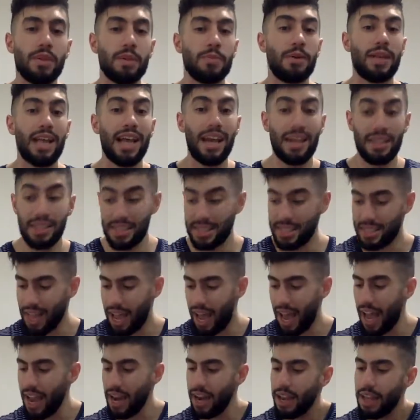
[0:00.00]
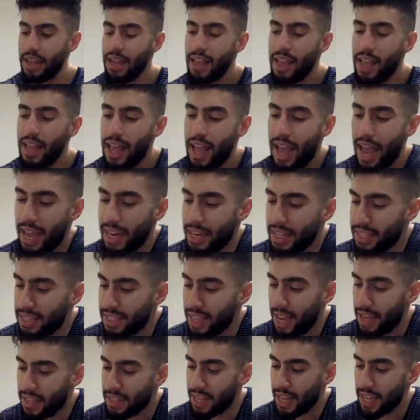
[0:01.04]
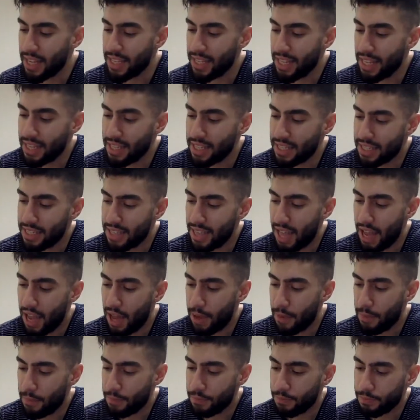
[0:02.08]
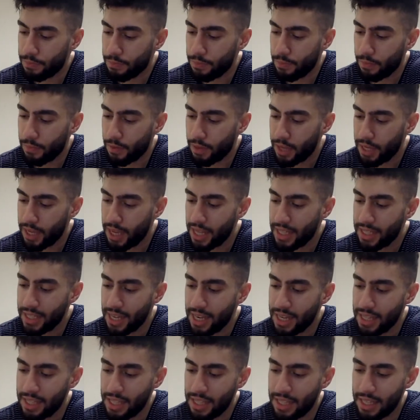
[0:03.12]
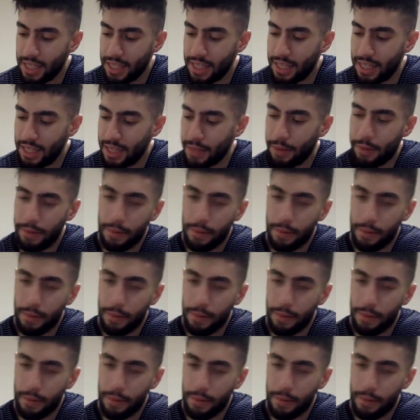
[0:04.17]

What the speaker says: They play on the side, and it sounds like this. Cascara sounds like this.